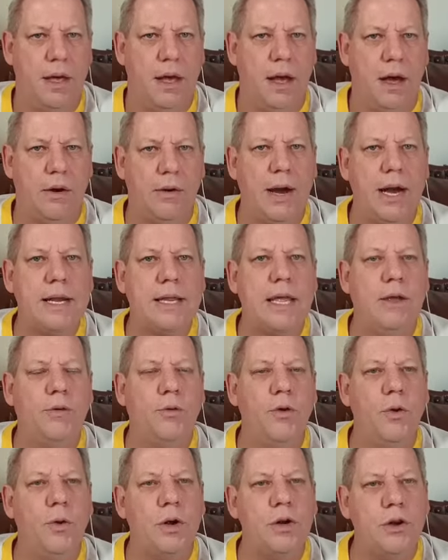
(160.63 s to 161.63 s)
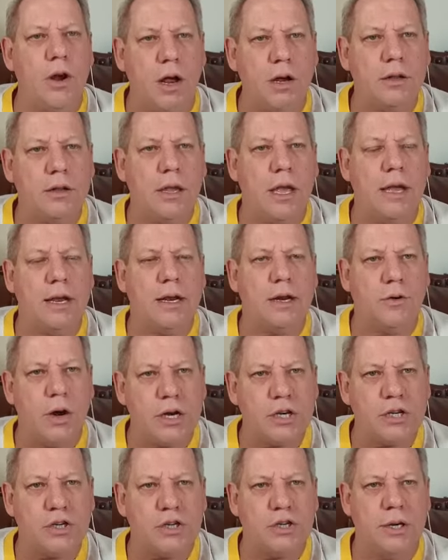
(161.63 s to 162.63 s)
All right, if you are not a
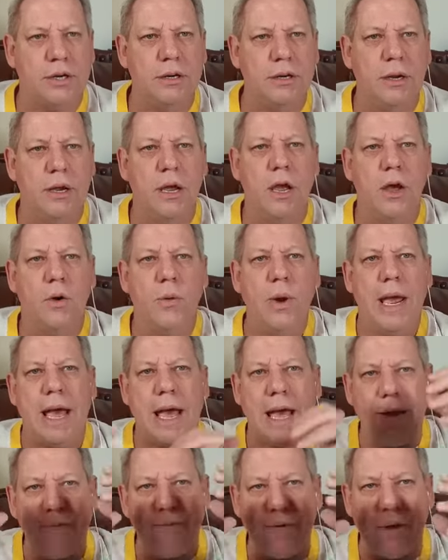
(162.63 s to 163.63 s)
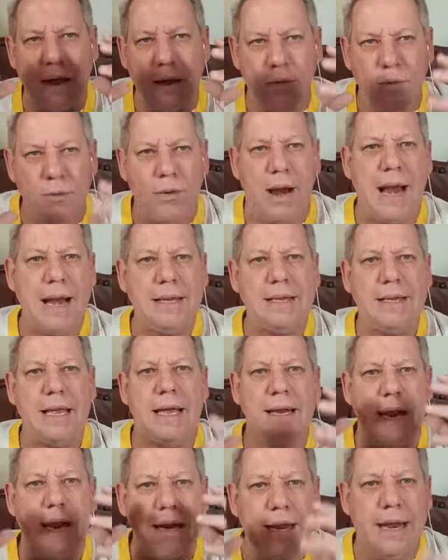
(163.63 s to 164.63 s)
Christian, we have a right
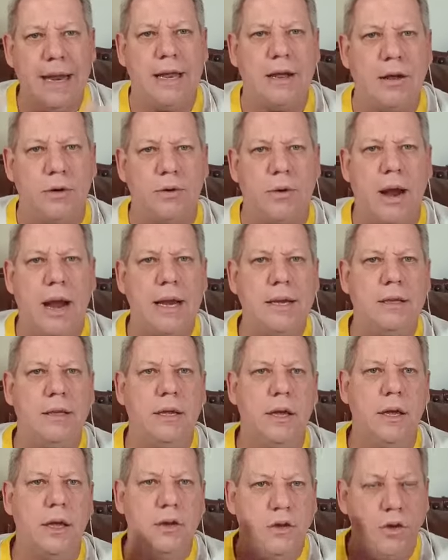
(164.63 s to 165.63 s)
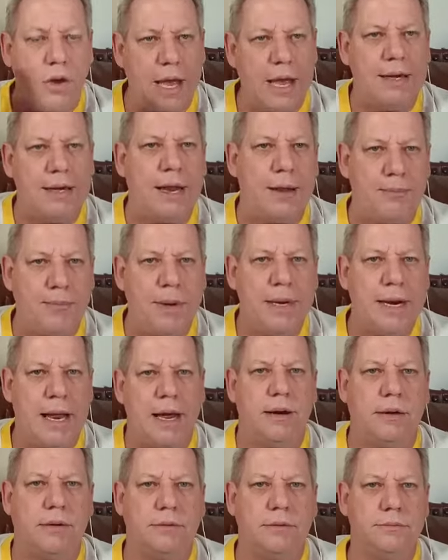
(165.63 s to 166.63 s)
and a legal right to end up in
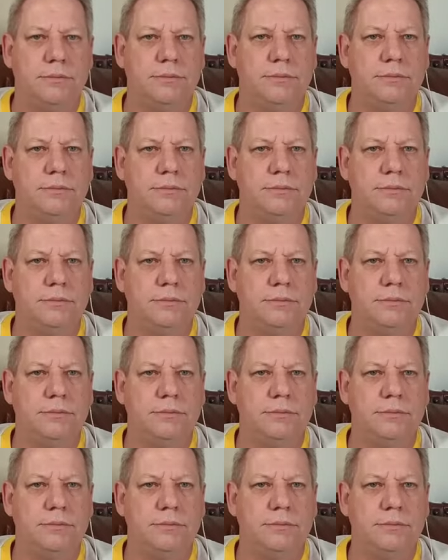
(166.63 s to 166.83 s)
hell.